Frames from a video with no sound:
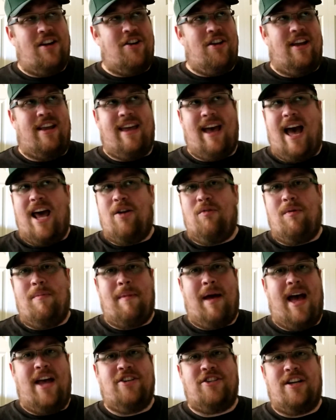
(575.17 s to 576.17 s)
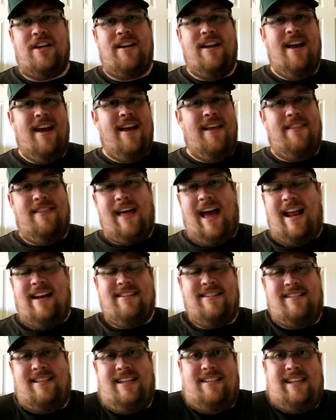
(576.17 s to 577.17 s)
you got to imagine
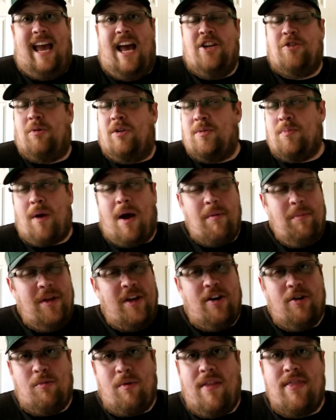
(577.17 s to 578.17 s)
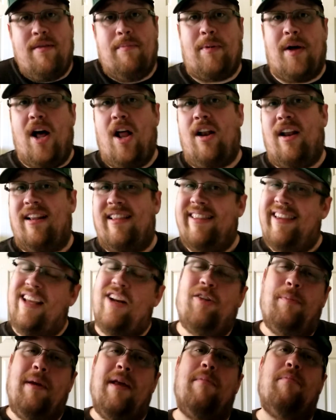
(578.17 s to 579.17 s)
that Saskatchewan's probably going to run the ball a
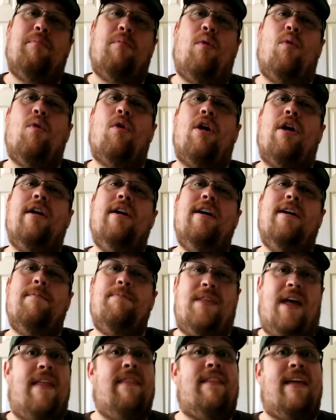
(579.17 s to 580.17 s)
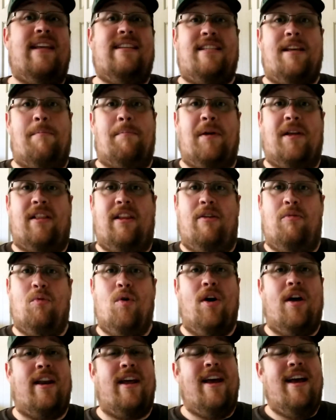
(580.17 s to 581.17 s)
little bit more than they typically
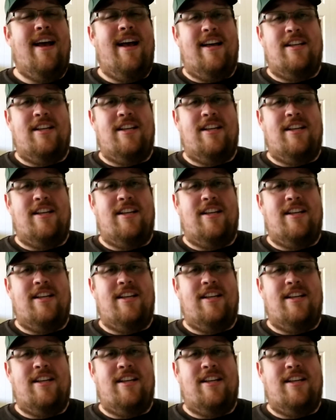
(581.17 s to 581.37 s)
would,